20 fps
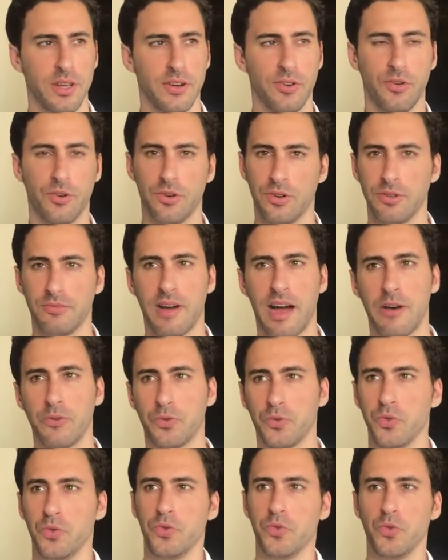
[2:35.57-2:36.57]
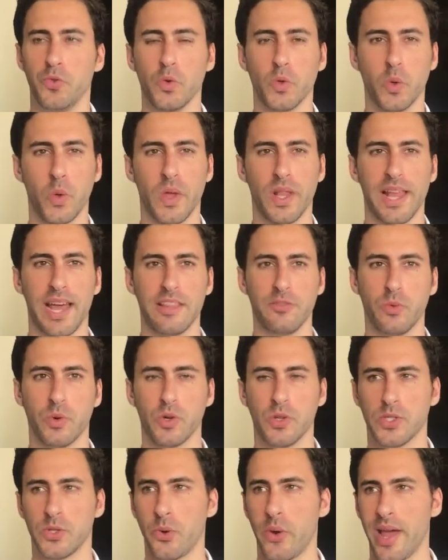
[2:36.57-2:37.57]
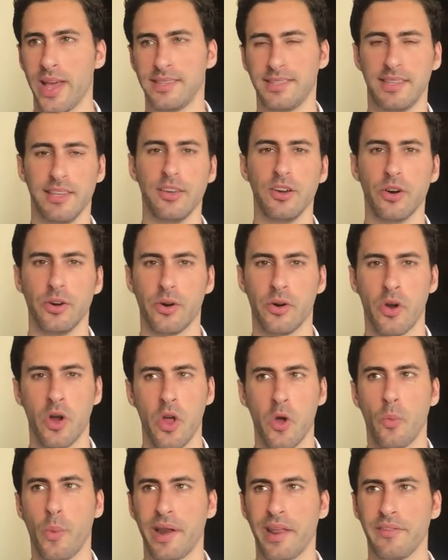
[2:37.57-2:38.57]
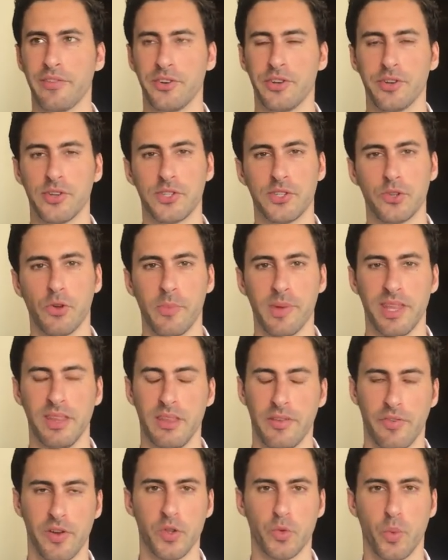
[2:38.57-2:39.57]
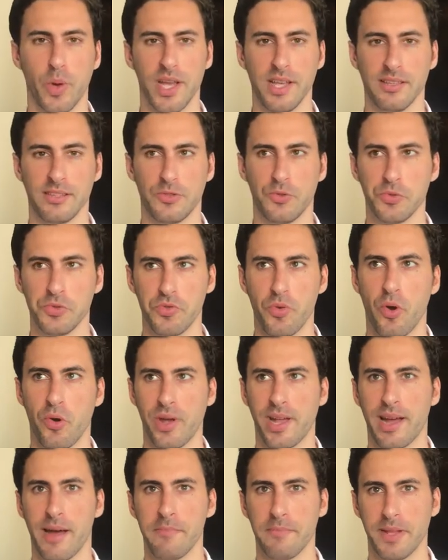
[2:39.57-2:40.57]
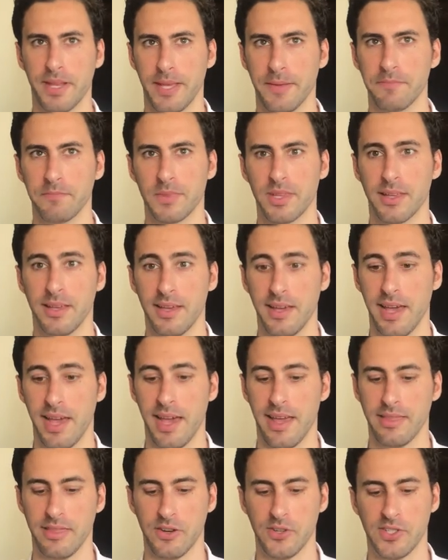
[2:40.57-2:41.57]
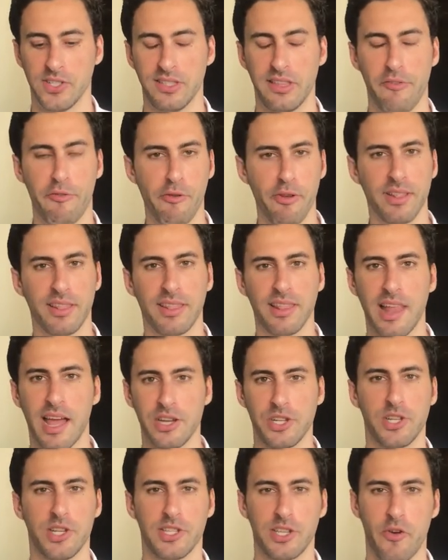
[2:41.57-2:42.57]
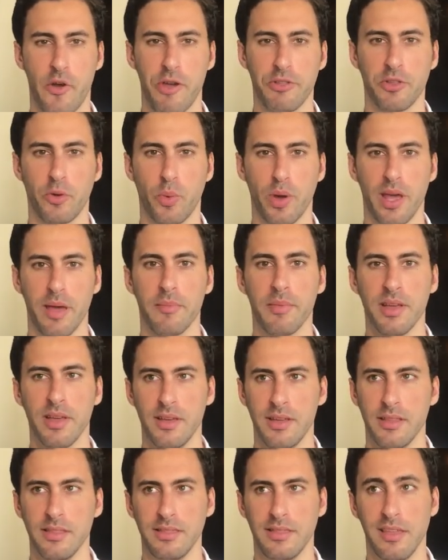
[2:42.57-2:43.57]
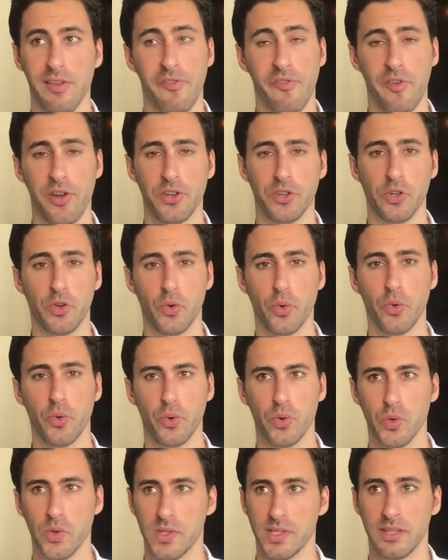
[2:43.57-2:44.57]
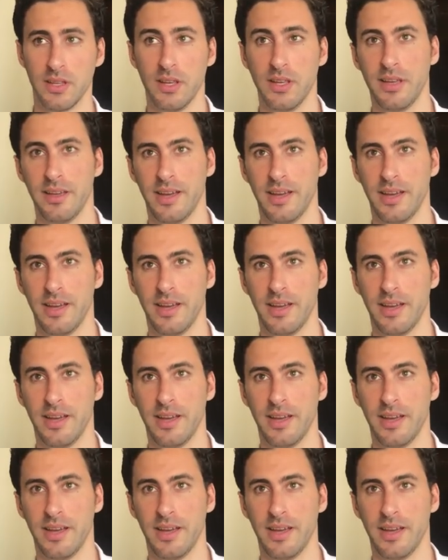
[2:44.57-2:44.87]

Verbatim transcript: or how to do Google AdWords, or SEO, or whatever. There's so many different ways to grow a company, and there's different launches around the web, different gurus